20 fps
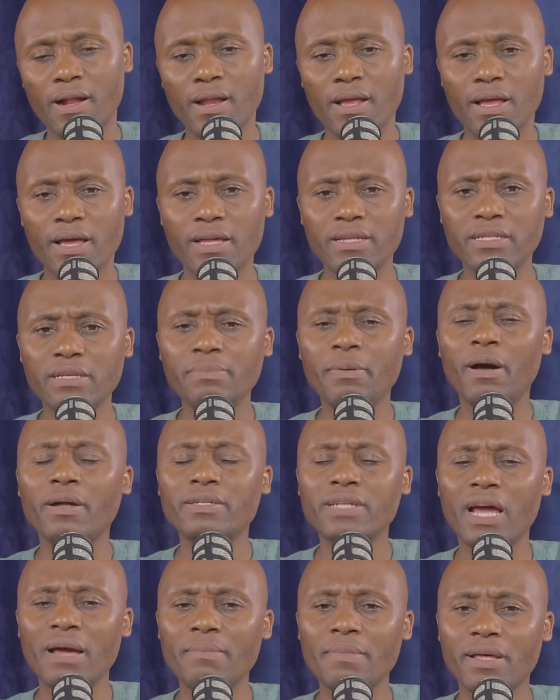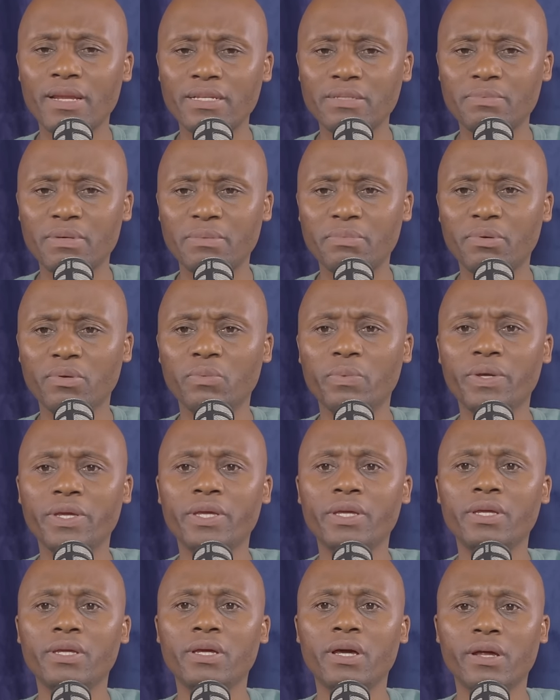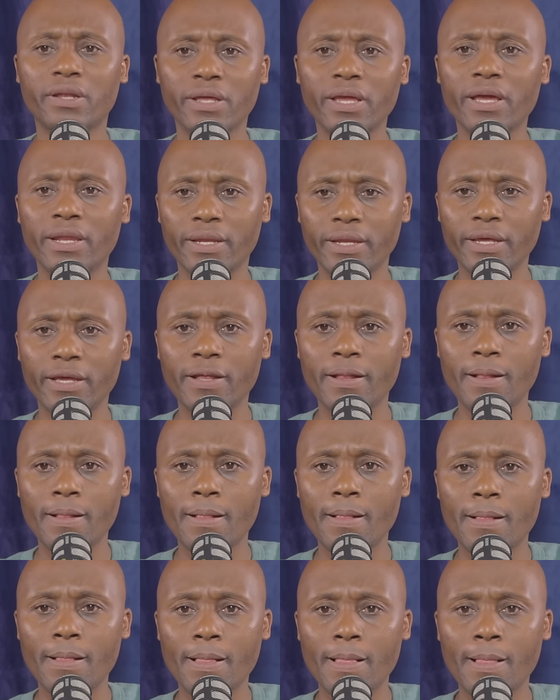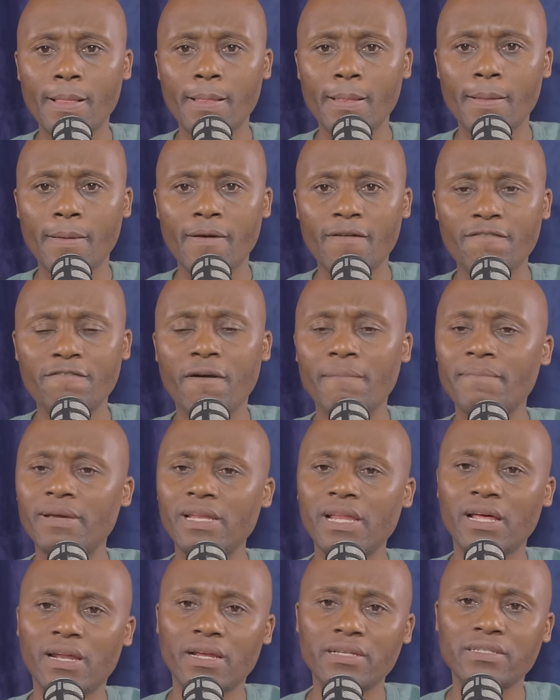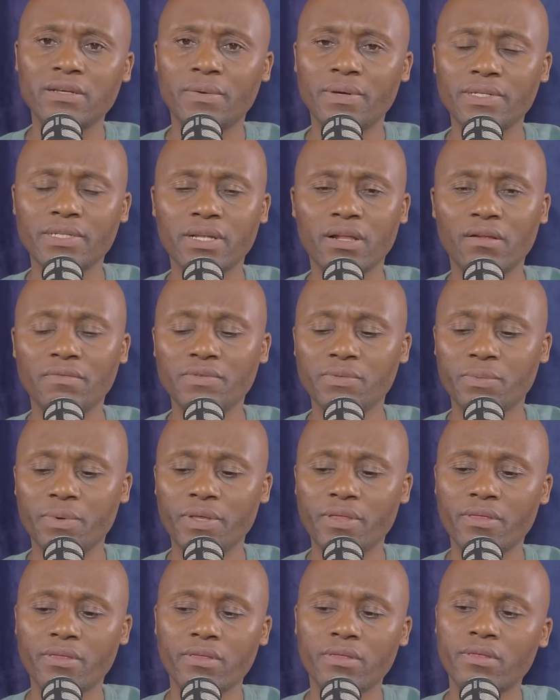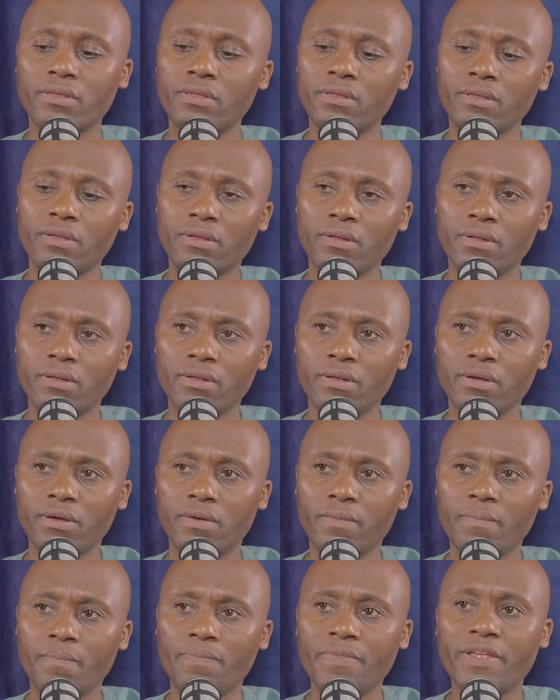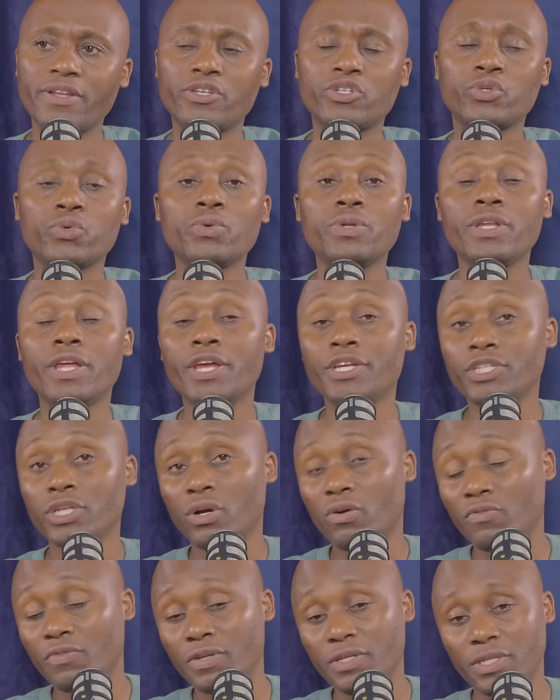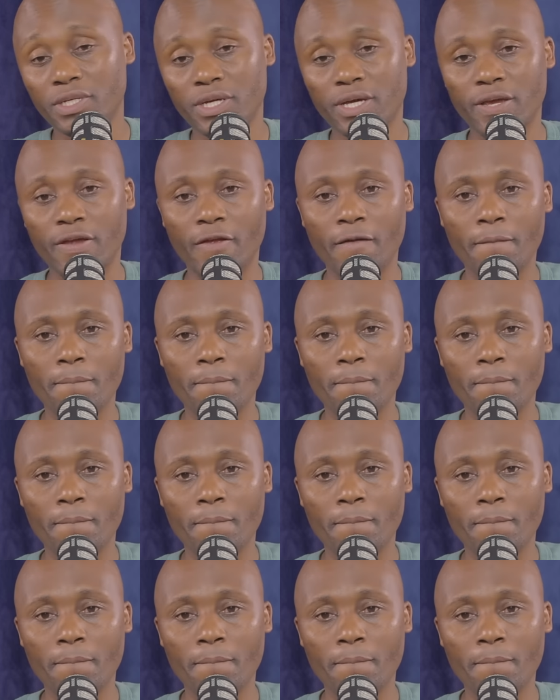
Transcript: It is about time that as people we really familiarize ourselves with the true nature of ETA.